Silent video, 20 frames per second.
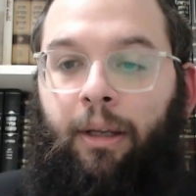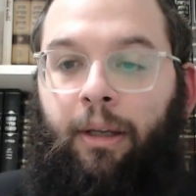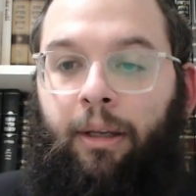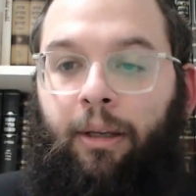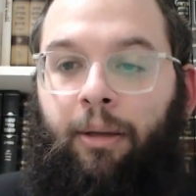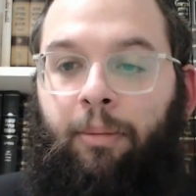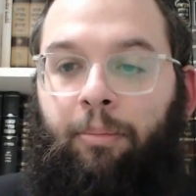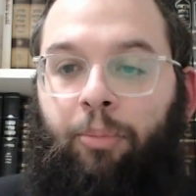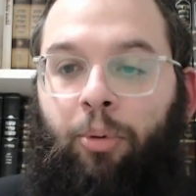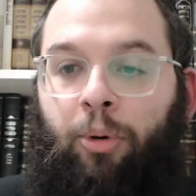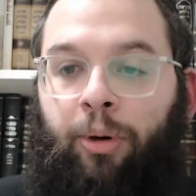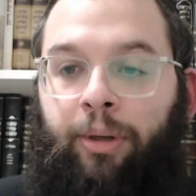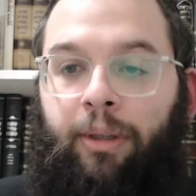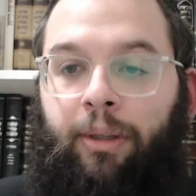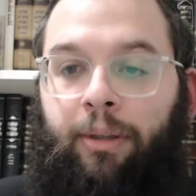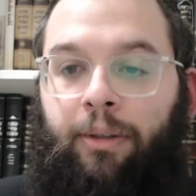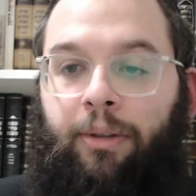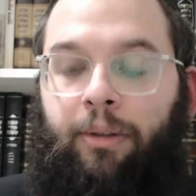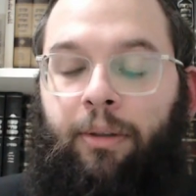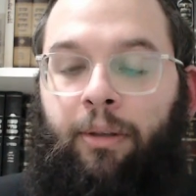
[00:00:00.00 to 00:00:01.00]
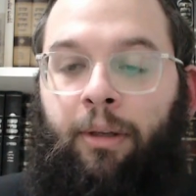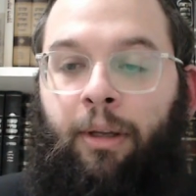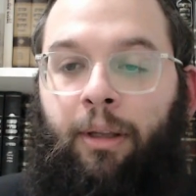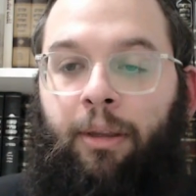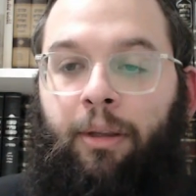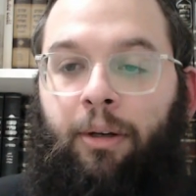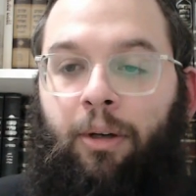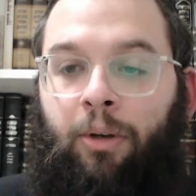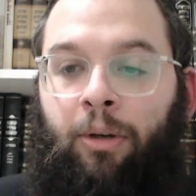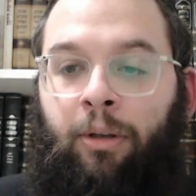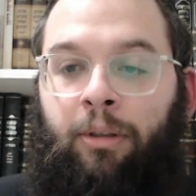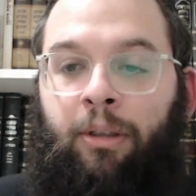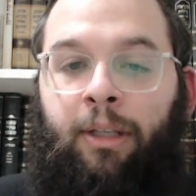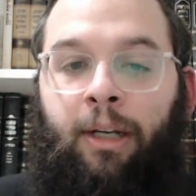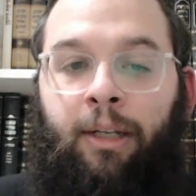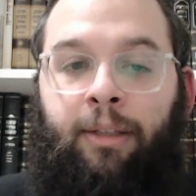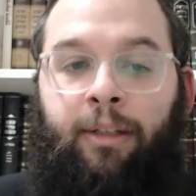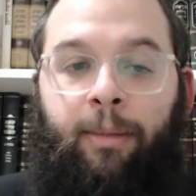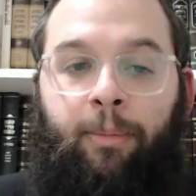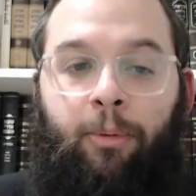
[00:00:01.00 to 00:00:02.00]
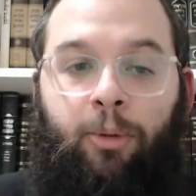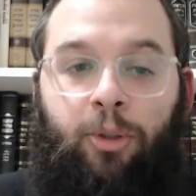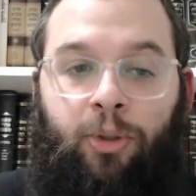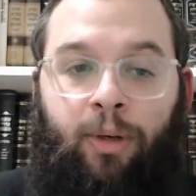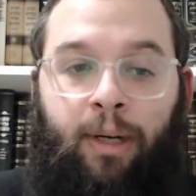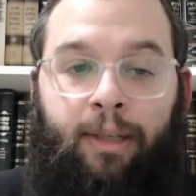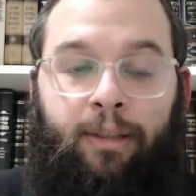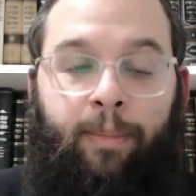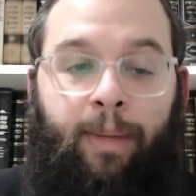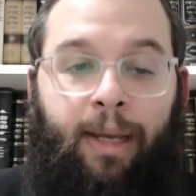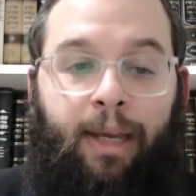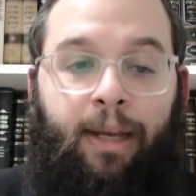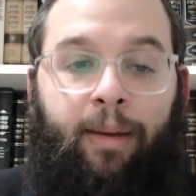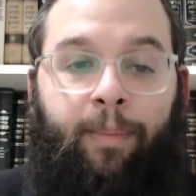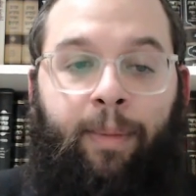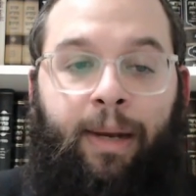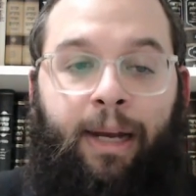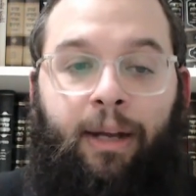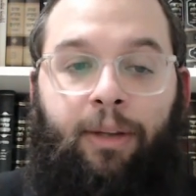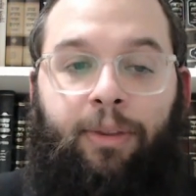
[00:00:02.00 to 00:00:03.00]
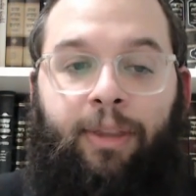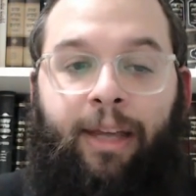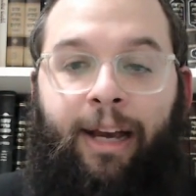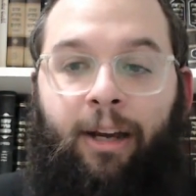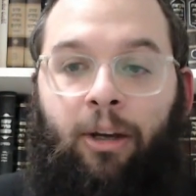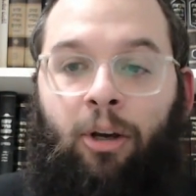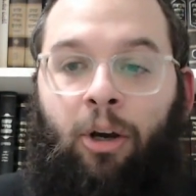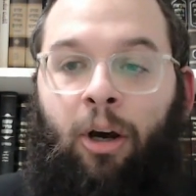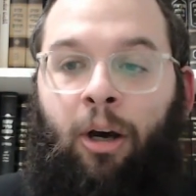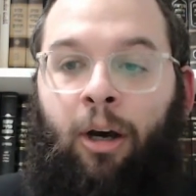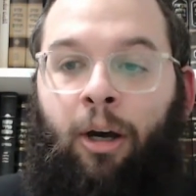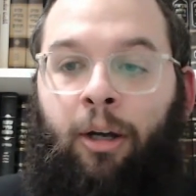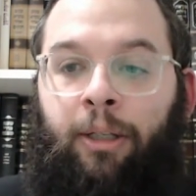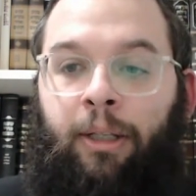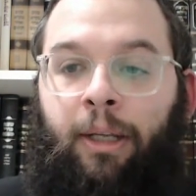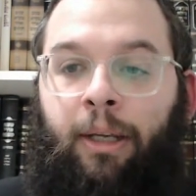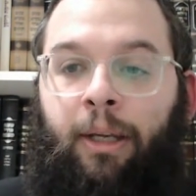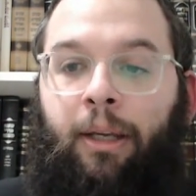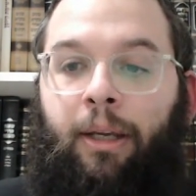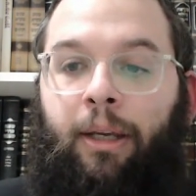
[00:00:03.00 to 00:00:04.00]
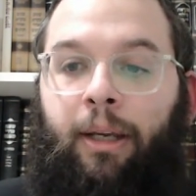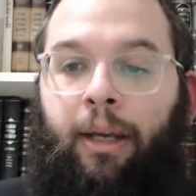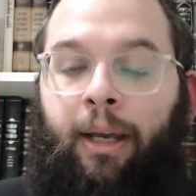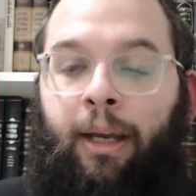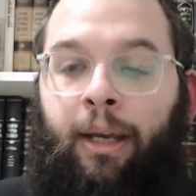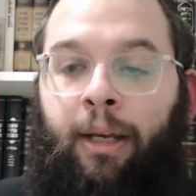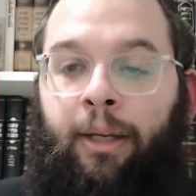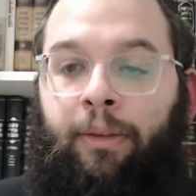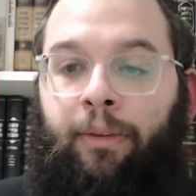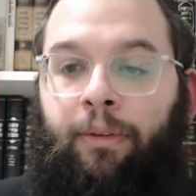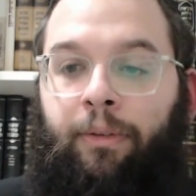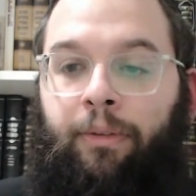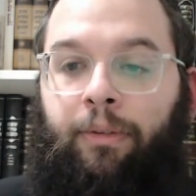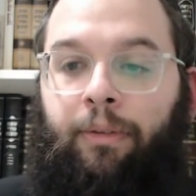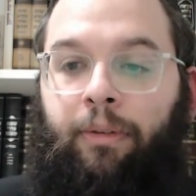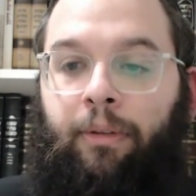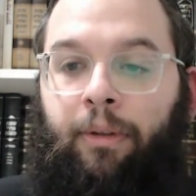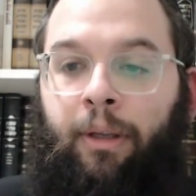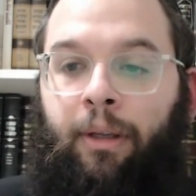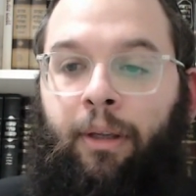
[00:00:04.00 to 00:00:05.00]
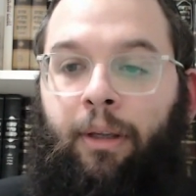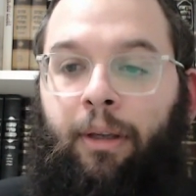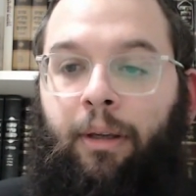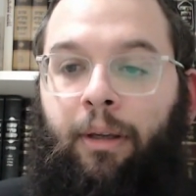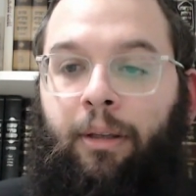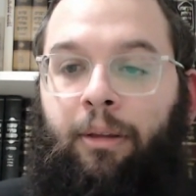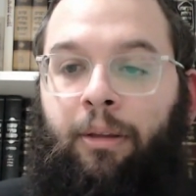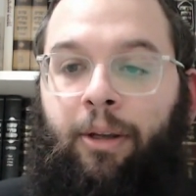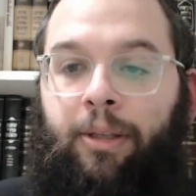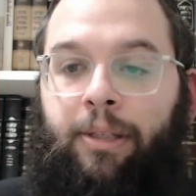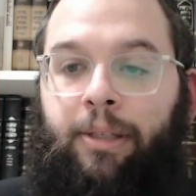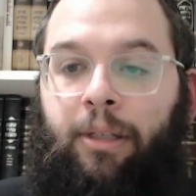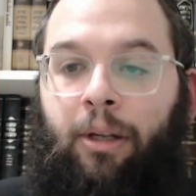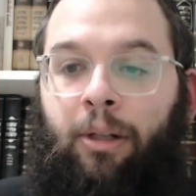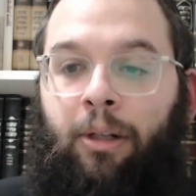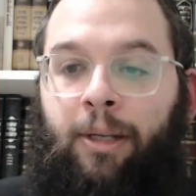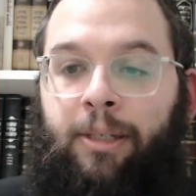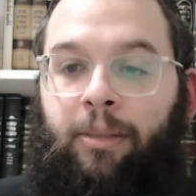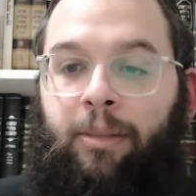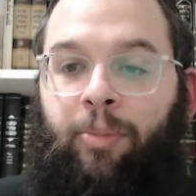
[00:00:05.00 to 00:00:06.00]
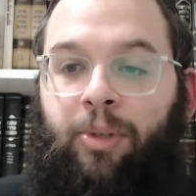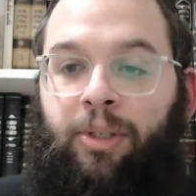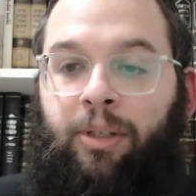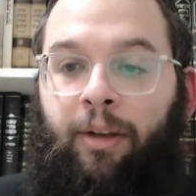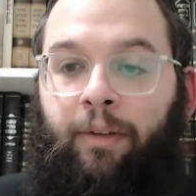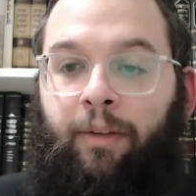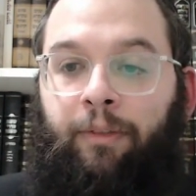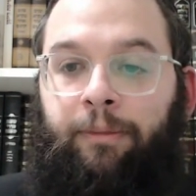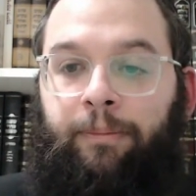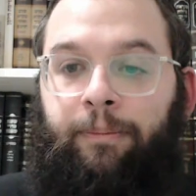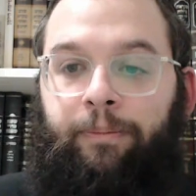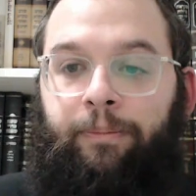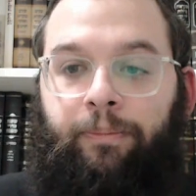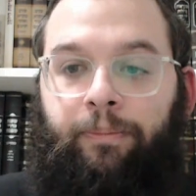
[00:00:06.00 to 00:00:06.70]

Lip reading: important to the Nakuda the Alter Rebbe was trying to make about the Hakal and not Tchilas and B'Seifim.